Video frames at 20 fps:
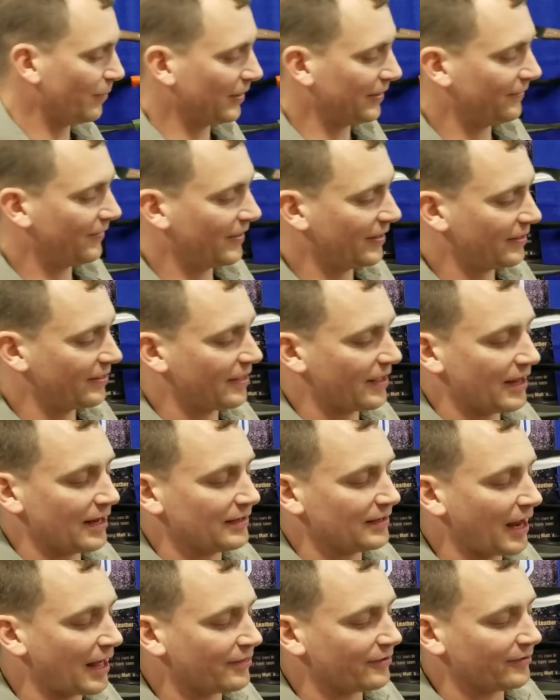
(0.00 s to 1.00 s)
one of his
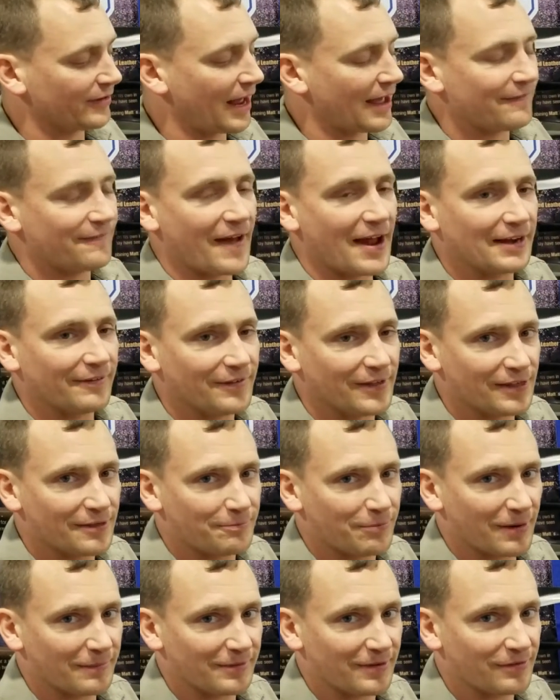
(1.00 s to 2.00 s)
another knife out of his
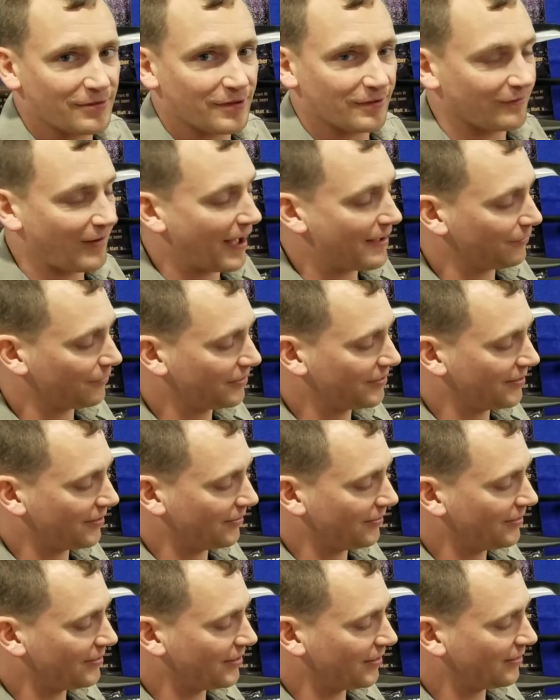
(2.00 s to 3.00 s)
primitive survival
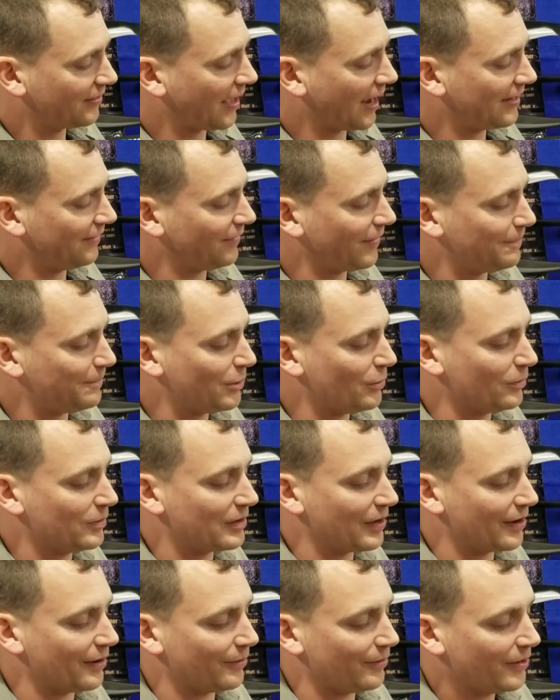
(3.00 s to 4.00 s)
series. It's kind of a
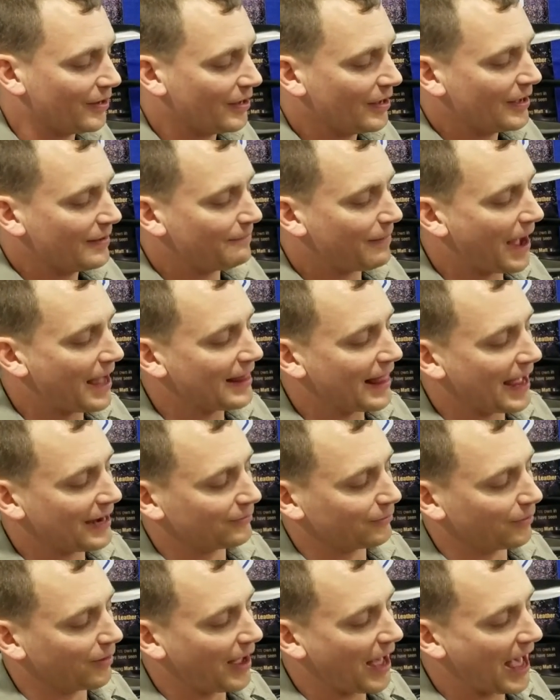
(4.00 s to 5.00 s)
Puukko
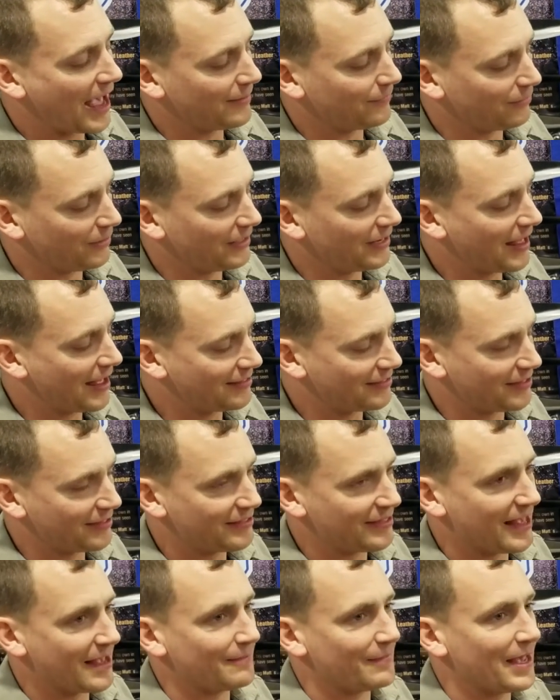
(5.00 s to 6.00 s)
bilateral hybrid. It has the
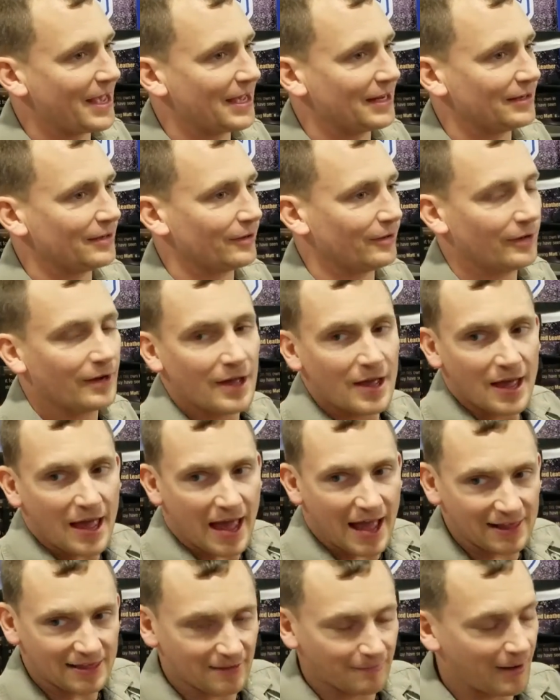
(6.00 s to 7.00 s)
same handle
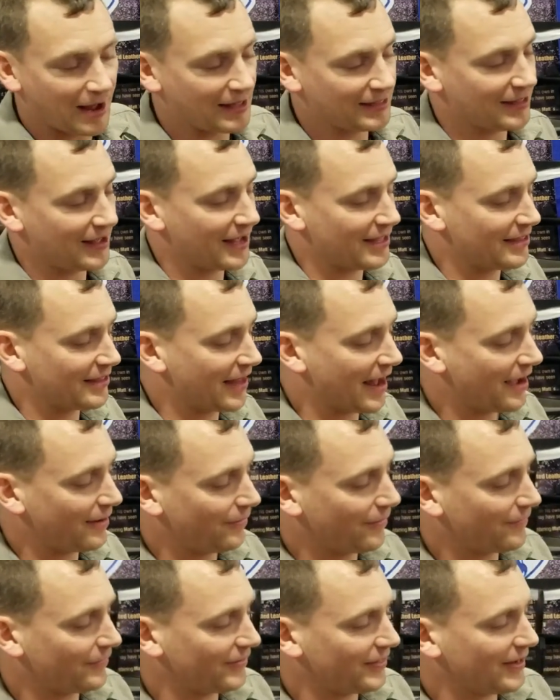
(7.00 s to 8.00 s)
as the Masai
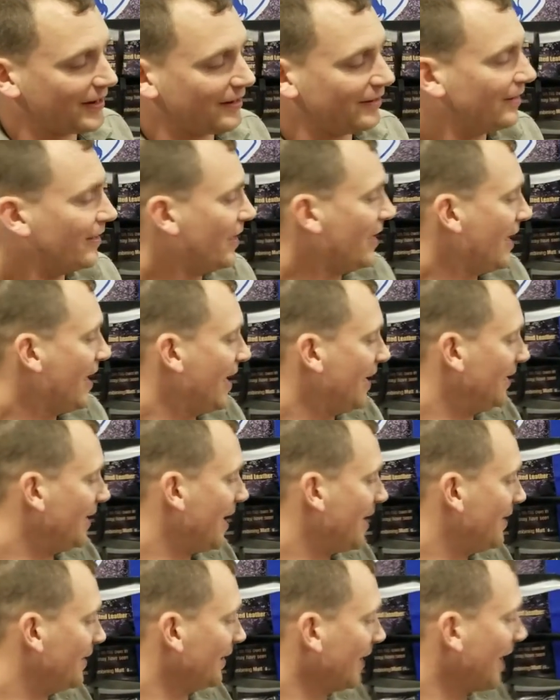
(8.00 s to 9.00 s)
style over there and
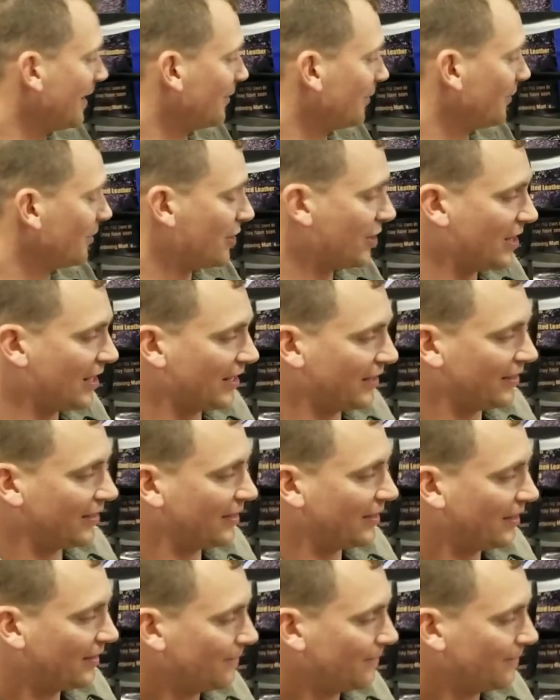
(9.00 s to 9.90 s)
the leather sheath.